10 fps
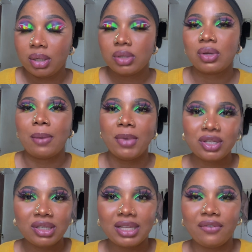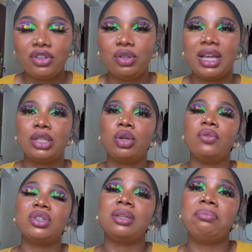so i mentioned in that video that instead of
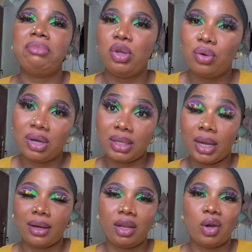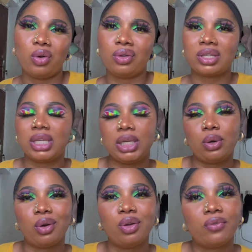using milk directly on your skin
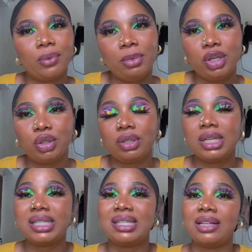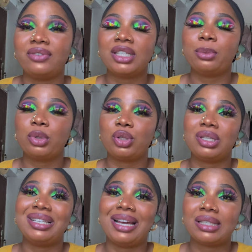on your formulation it is advisable to
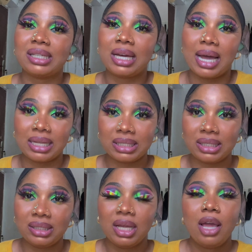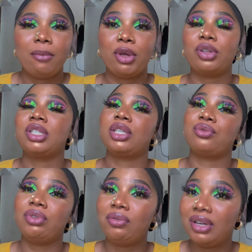use lactic acid because it is
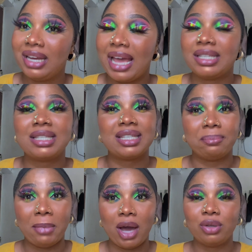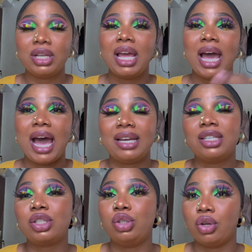really really nice it is mild and
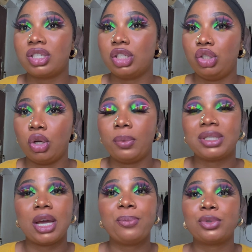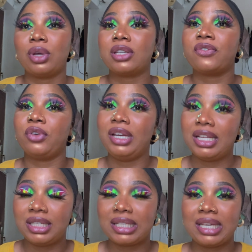it does the job it helps to
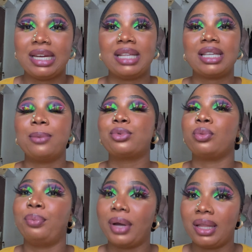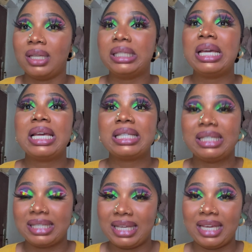exfoliate skin and helps to brighten
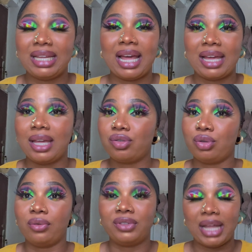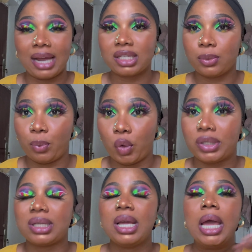the skin and get rid of dark
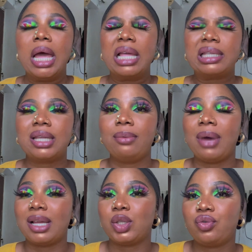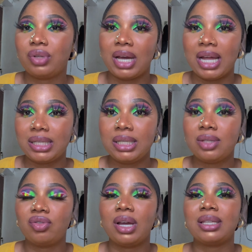spots same as citric acid
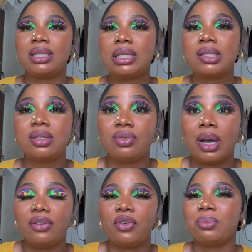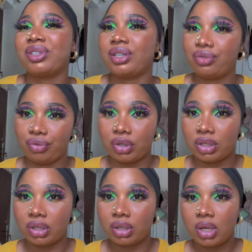citric acid is derived from
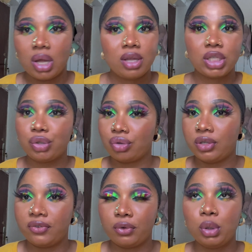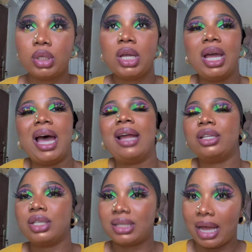citrus citrus fruit and
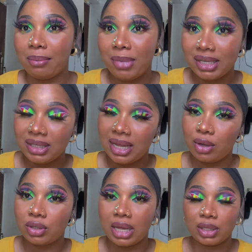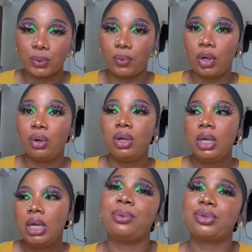it is amazing as well
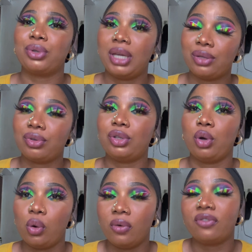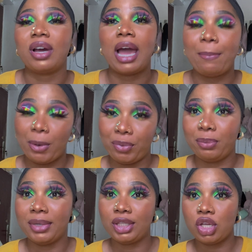helps to get rid of
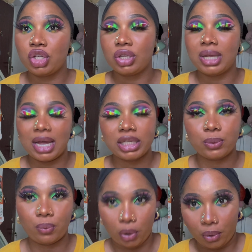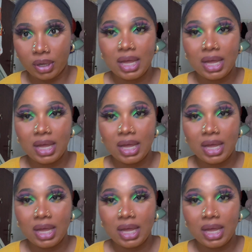hyperpigmentation as well